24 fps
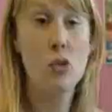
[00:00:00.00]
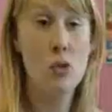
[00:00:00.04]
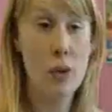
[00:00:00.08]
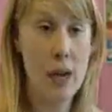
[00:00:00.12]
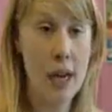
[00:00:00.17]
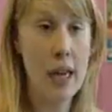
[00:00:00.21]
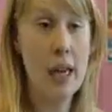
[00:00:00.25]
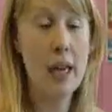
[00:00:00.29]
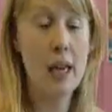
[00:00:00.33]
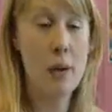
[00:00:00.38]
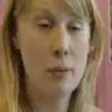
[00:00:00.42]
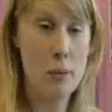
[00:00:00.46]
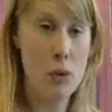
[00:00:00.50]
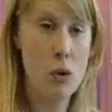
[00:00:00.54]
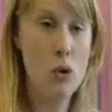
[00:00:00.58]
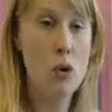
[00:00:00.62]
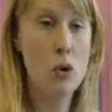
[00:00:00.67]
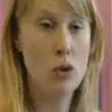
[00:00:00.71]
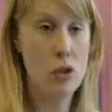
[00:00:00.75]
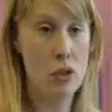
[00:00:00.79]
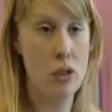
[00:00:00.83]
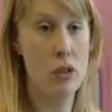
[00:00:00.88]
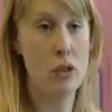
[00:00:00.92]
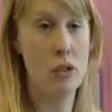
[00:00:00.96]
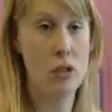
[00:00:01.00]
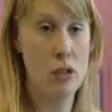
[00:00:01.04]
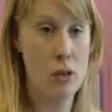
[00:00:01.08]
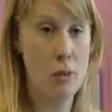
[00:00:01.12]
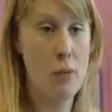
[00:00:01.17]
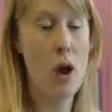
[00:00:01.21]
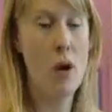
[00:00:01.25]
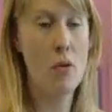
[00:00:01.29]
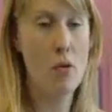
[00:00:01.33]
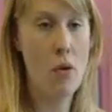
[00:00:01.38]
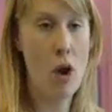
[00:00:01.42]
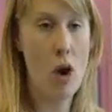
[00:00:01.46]
is really important to
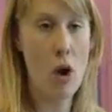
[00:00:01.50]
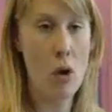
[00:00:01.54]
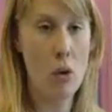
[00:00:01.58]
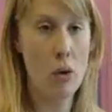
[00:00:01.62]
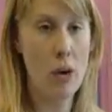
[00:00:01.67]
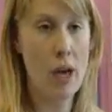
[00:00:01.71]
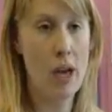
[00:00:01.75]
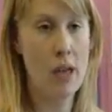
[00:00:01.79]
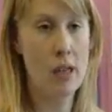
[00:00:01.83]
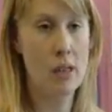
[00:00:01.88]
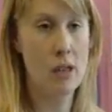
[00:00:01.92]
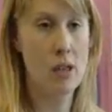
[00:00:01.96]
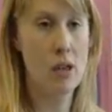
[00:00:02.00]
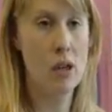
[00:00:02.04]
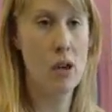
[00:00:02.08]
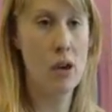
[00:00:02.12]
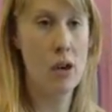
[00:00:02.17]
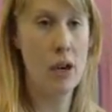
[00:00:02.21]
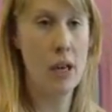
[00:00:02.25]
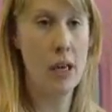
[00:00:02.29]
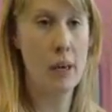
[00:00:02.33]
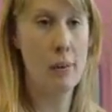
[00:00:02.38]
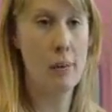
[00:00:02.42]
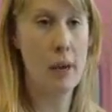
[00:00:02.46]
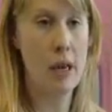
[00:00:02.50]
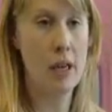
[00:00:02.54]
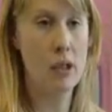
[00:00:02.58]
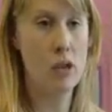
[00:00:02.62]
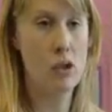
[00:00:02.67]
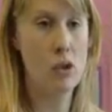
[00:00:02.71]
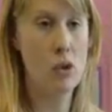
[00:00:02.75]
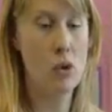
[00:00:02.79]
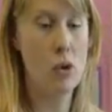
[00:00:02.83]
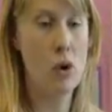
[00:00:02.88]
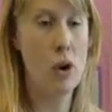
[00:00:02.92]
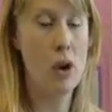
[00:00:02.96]
my role as a learning
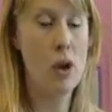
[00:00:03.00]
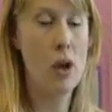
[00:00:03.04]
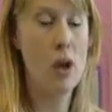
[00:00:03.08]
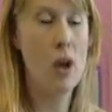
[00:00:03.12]
mentor.